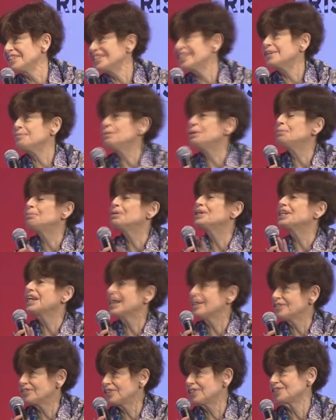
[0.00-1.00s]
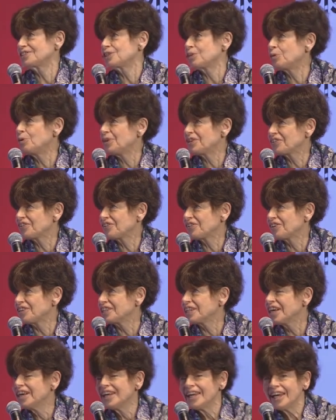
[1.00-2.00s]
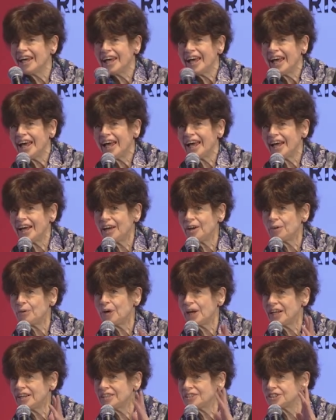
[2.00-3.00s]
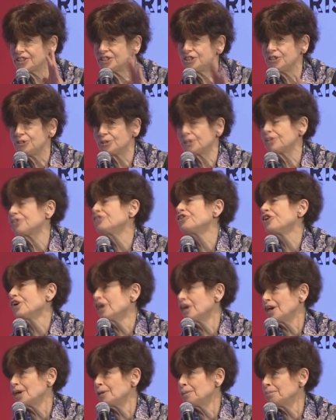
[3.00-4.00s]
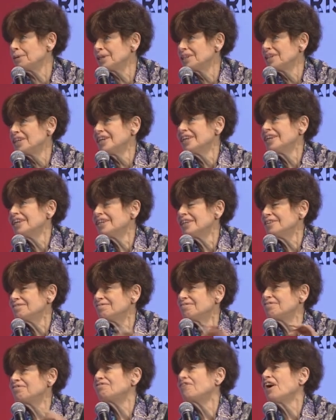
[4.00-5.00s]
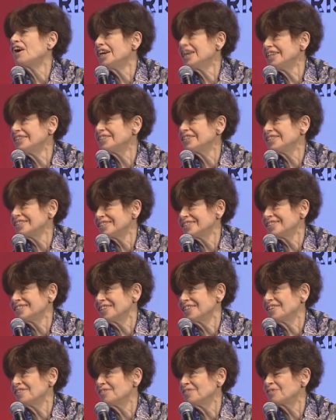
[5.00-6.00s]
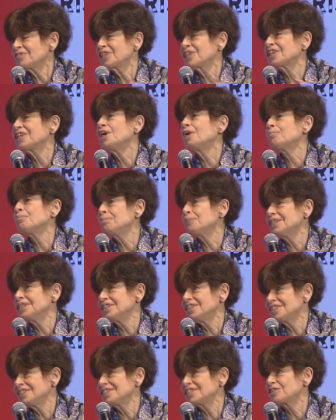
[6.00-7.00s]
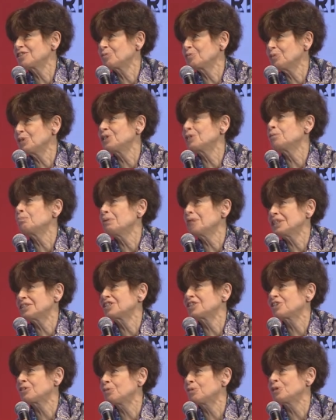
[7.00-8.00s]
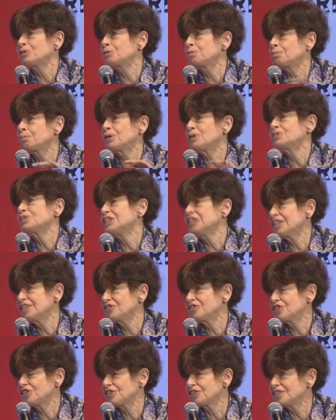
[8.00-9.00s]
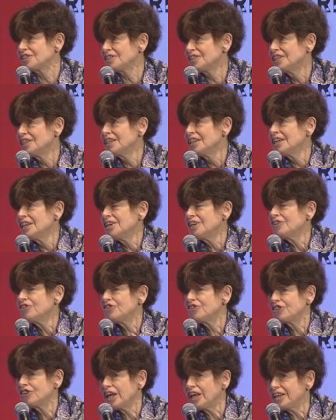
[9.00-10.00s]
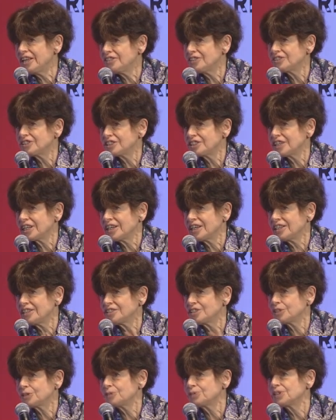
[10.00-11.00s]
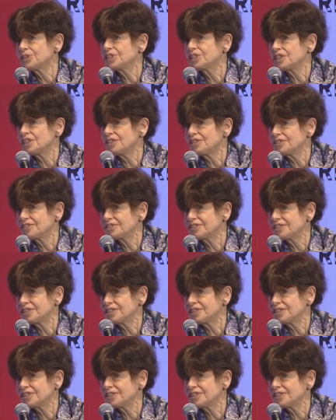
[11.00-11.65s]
Let me bring out this question. How has your job in finding the companies with the best growth potential changed as a result